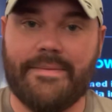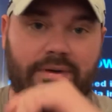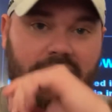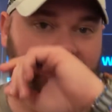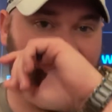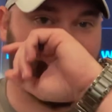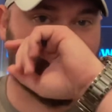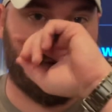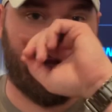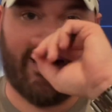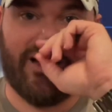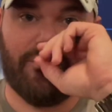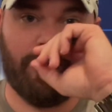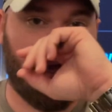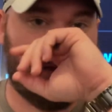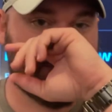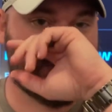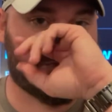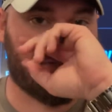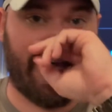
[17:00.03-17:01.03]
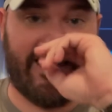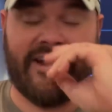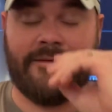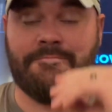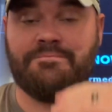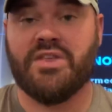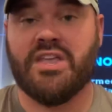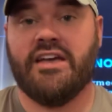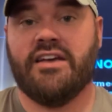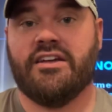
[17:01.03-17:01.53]
Patreon website,
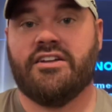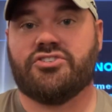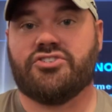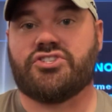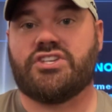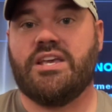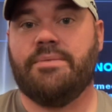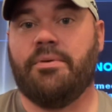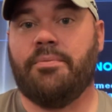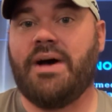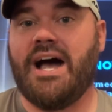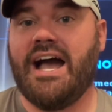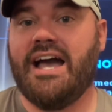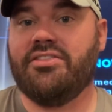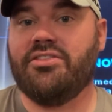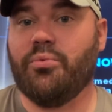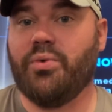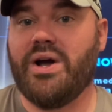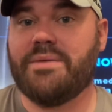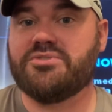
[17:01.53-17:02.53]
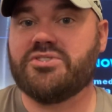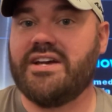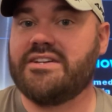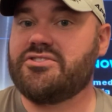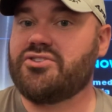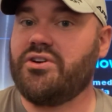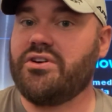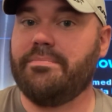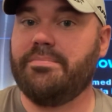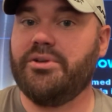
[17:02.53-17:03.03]
just keep in mind, the website's
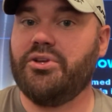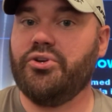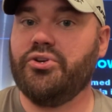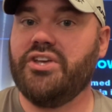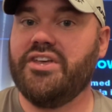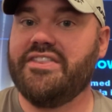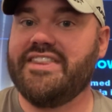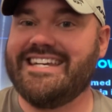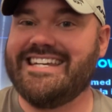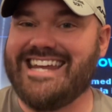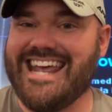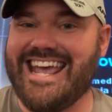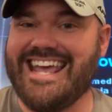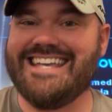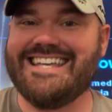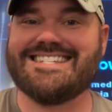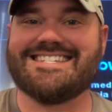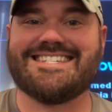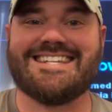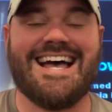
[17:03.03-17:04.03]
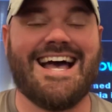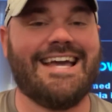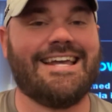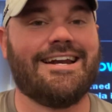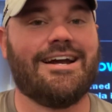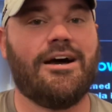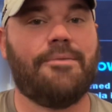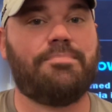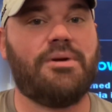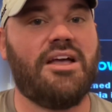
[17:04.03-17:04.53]
going to bill you the day you sign
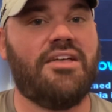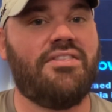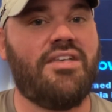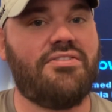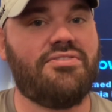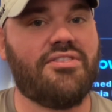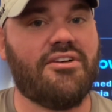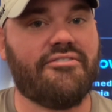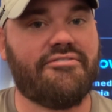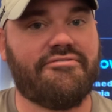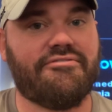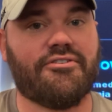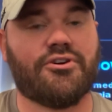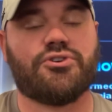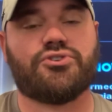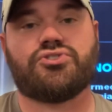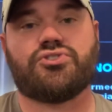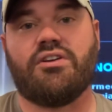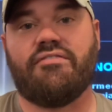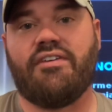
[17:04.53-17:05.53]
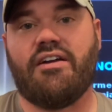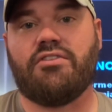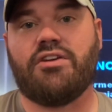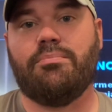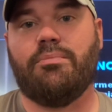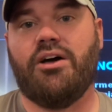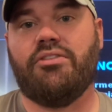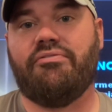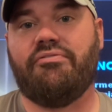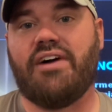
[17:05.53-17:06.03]
up and then the first of every
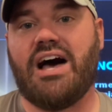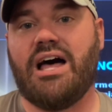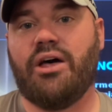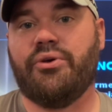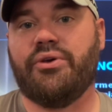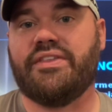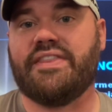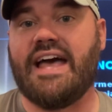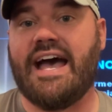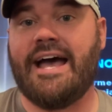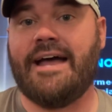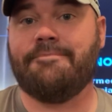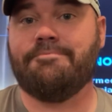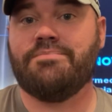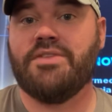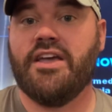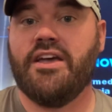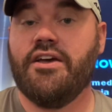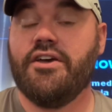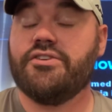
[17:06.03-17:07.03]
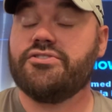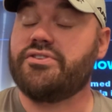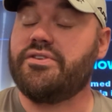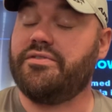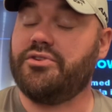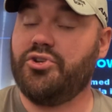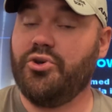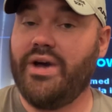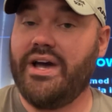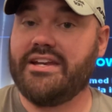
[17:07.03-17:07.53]
month following that. So if
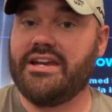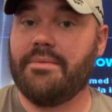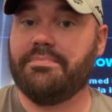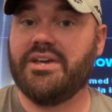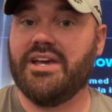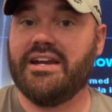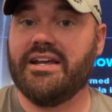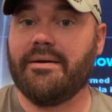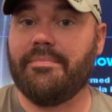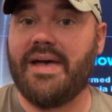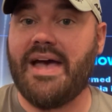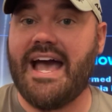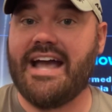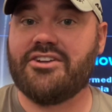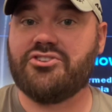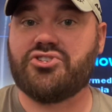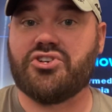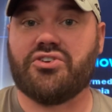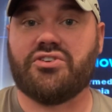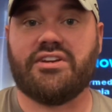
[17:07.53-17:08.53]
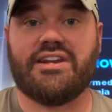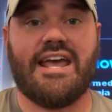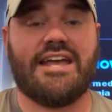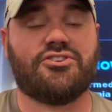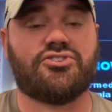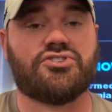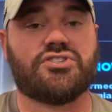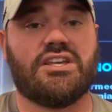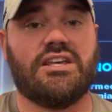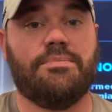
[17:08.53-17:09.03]
you do end up getting a package here today,
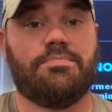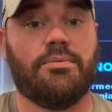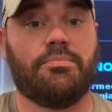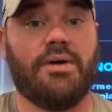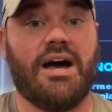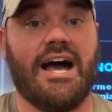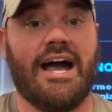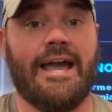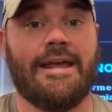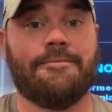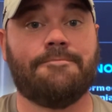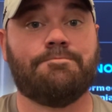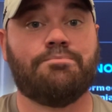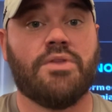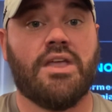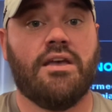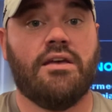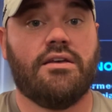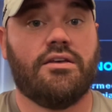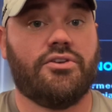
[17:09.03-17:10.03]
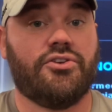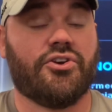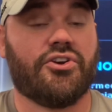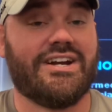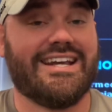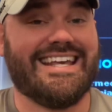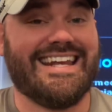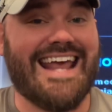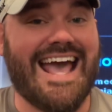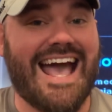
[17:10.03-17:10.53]
just keep in mind, you're going
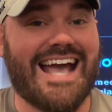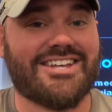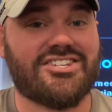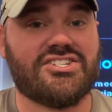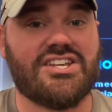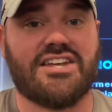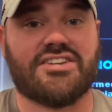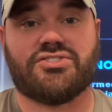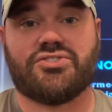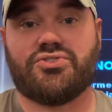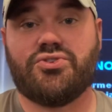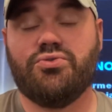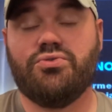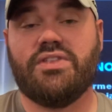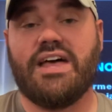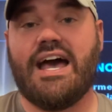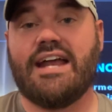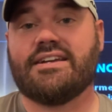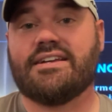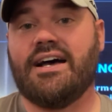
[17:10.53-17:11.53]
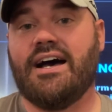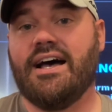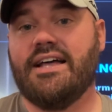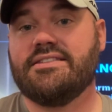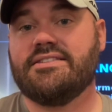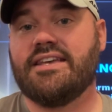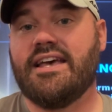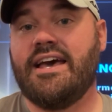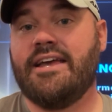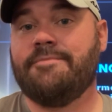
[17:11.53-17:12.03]
to get access to that
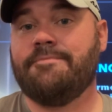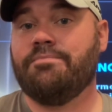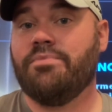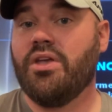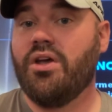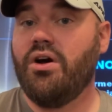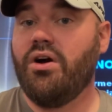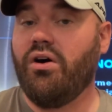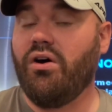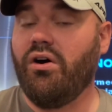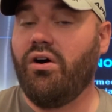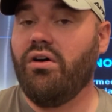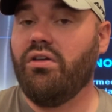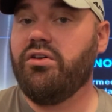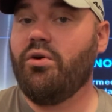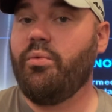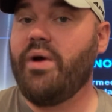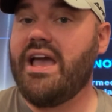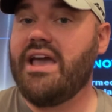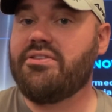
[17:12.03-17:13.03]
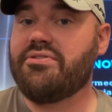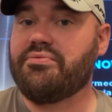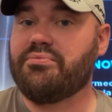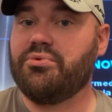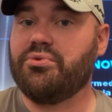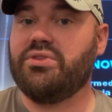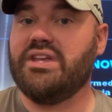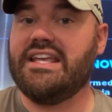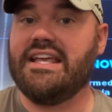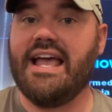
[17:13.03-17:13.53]
content all the way
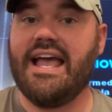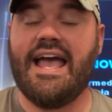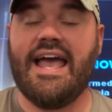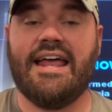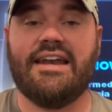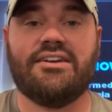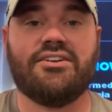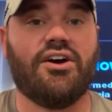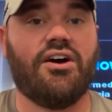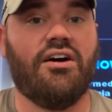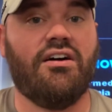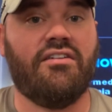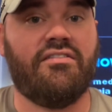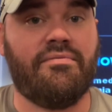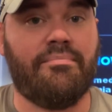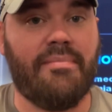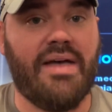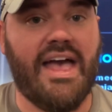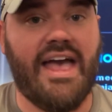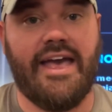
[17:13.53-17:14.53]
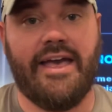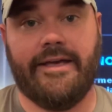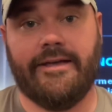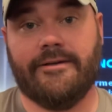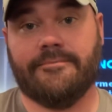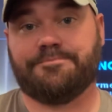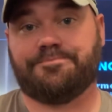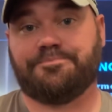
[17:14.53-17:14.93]
through the end of May.